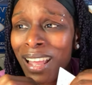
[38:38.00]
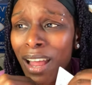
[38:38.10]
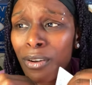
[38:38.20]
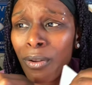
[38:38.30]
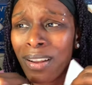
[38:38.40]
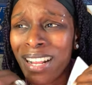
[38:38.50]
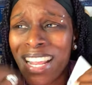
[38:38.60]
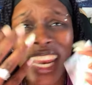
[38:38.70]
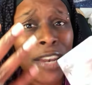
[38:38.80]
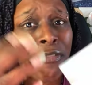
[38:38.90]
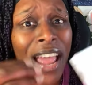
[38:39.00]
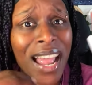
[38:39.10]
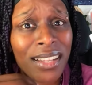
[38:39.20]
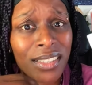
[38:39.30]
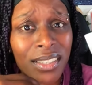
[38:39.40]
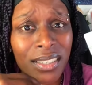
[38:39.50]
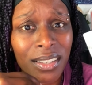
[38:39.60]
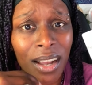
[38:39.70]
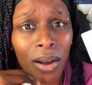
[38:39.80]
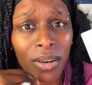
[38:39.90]
I don't know, in advance,
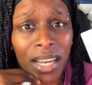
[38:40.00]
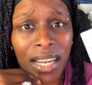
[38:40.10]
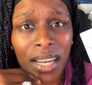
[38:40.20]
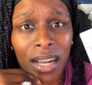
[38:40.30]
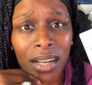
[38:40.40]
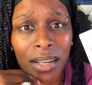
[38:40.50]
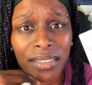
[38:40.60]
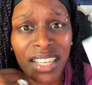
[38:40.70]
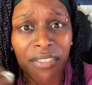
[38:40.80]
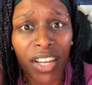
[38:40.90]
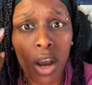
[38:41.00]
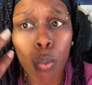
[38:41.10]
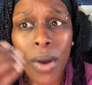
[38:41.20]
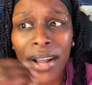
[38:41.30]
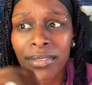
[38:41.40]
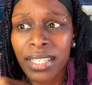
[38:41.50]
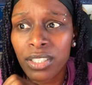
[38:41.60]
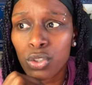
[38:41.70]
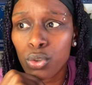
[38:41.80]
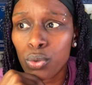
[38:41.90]
okay, uh, giving
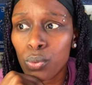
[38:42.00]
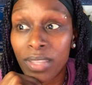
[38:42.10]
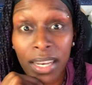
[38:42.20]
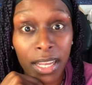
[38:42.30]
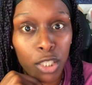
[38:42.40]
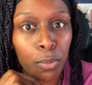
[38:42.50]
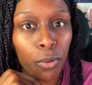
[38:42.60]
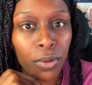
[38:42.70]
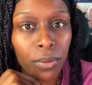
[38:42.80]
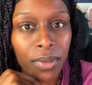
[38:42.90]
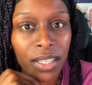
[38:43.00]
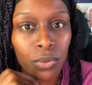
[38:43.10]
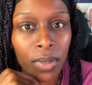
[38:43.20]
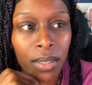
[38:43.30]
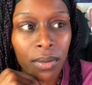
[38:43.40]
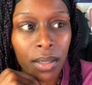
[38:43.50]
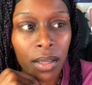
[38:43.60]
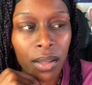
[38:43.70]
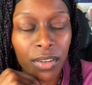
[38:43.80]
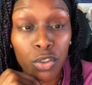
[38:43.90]
awareness to the next portal as well,
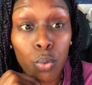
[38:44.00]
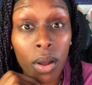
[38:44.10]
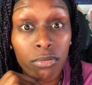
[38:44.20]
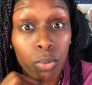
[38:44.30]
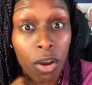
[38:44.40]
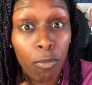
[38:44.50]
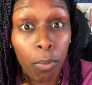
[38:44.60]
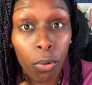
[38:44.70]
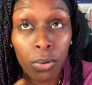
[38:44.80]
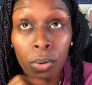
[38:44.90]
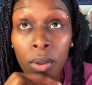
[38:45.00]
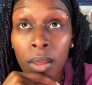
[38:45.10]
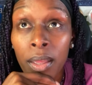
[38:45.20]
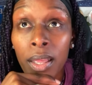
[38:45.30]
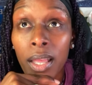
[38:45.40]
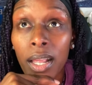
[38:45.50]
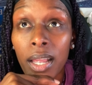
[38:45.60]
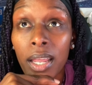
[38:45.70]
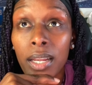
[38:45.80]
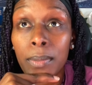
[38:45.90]
uh, the 12, 12 portal.
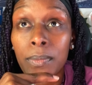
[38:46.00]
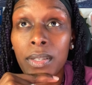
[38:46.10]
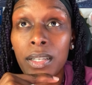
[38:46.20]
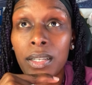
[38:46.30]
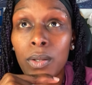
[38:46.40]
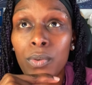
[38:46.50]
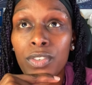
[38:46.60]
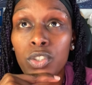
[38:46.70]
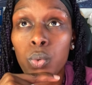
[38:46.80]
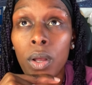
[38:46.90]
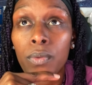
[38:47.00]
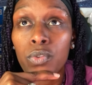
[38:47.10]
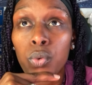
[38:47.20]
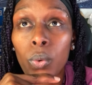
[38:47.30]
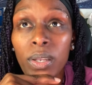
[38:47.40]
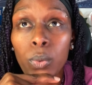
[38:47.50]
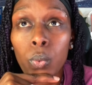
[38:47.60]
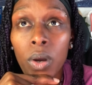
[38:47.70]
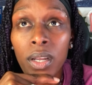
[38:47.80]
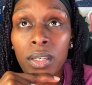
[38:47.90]
And I um, uh, I don't know if it's 12,
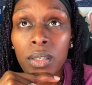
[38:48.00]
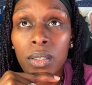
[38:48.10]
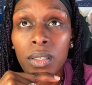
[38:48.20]
21,